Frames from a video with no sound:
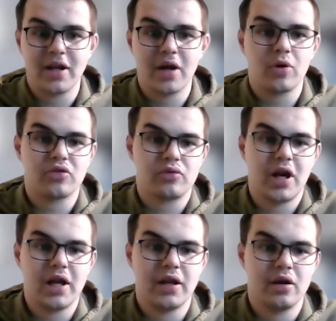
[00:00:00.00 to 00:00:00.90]
And that was
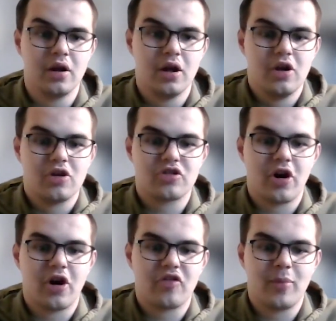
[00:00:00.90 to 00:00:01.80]
really the
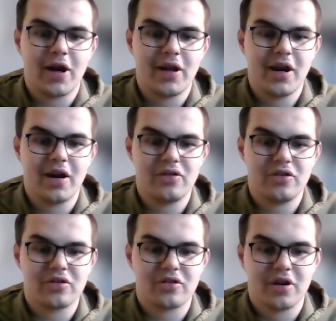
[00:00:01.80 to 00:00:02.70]
start of my year. And
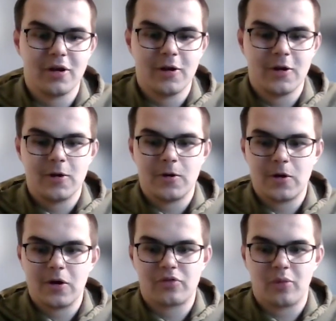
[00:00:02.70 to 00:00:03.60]
just
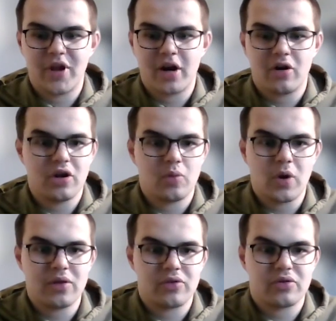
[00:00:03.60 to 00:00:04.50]
from there on, it
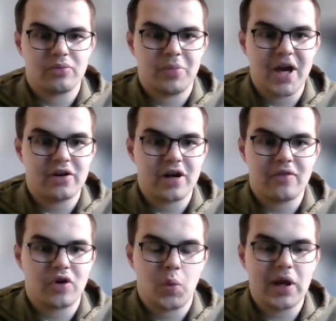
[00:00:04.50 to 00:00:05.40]
went better
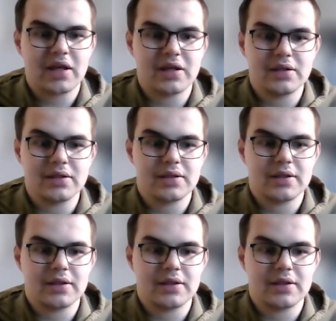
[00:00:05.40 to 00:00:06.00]
every weekend.